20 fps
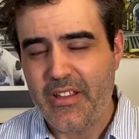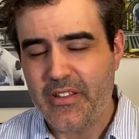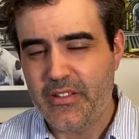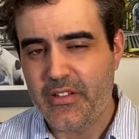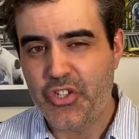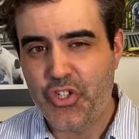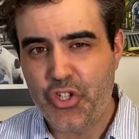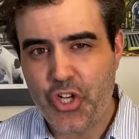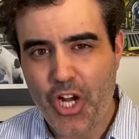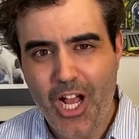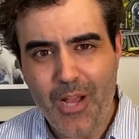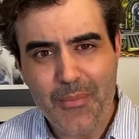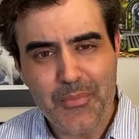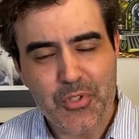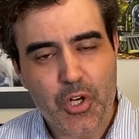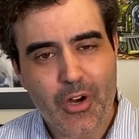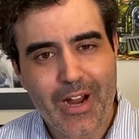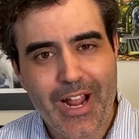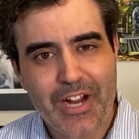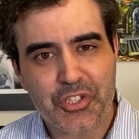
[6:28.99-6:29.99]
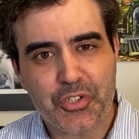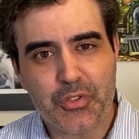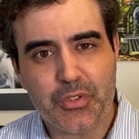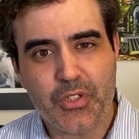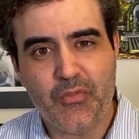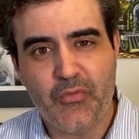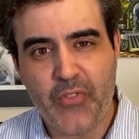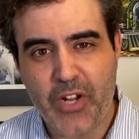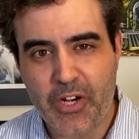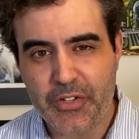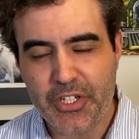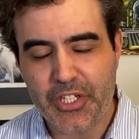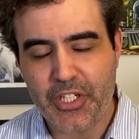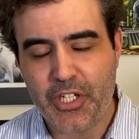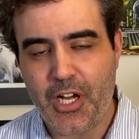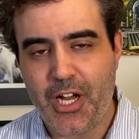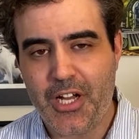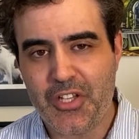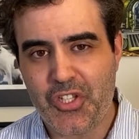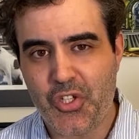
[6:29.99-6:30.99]
the jobs are actually very
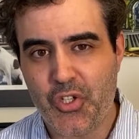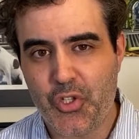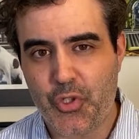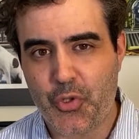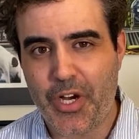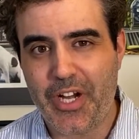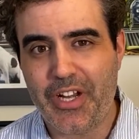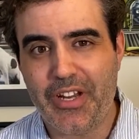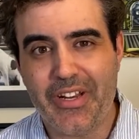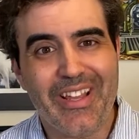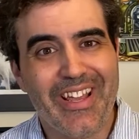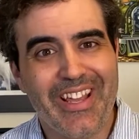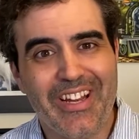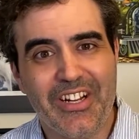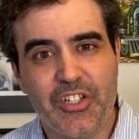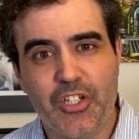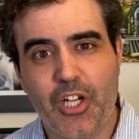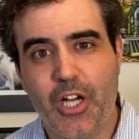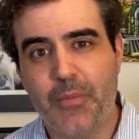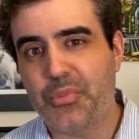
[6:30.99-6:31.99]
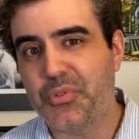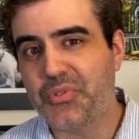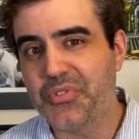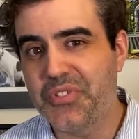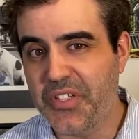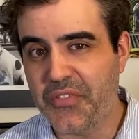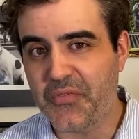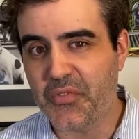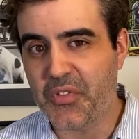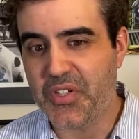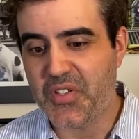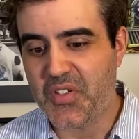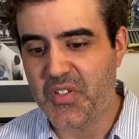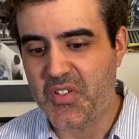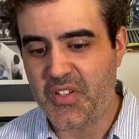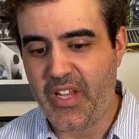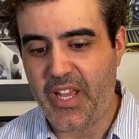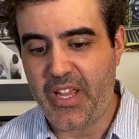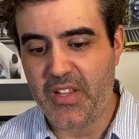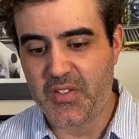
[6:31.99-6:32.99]
concentrated in a couple different
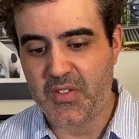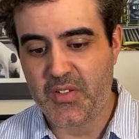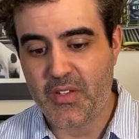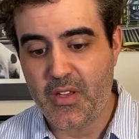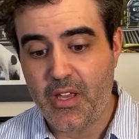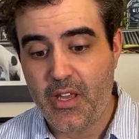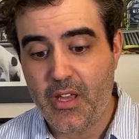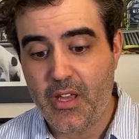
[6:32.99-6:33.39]
states.